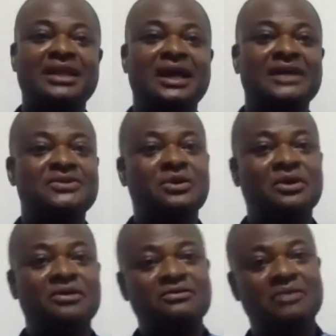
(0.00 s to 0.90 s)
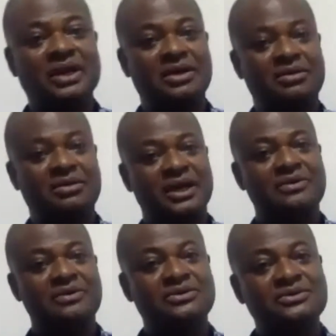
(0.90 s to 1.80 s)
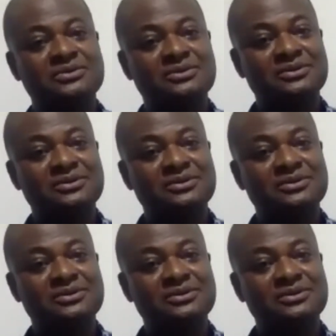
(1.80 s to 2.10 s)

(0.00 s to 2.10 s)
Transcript: lights go off. What are you going to do?